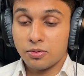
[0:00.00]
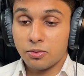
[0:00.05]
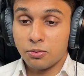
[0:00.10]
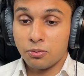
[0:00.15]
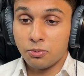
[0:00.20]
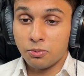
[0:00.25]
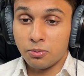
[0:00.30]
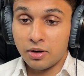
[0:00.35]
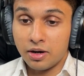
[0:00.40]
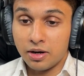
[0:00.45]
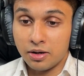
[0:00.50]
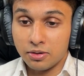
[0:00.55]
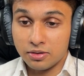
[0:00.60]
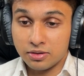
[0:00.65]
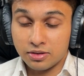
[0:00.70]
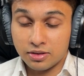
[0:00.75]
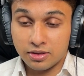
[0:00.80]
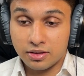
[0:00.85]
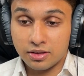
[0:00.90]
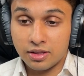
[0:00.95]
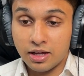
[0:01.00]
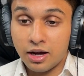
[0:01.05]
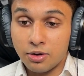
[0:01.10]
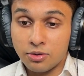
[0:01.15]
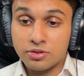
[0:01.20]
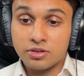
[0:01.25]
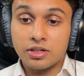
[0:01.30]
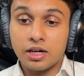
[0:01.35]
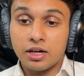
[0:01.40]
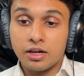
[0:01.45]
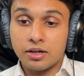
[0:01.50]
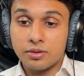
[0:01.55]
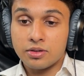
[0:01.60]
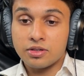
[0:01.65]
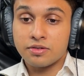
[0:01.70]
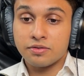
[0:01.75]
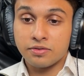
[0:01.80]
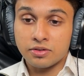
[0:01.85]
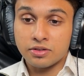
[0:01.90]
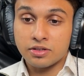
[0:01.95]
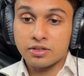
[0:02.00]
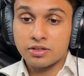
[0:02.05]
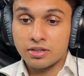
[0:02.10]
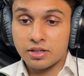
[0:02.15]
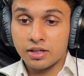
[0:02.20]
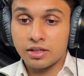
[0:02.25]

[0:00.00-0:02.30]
Oh, wow. 1,000 hours for just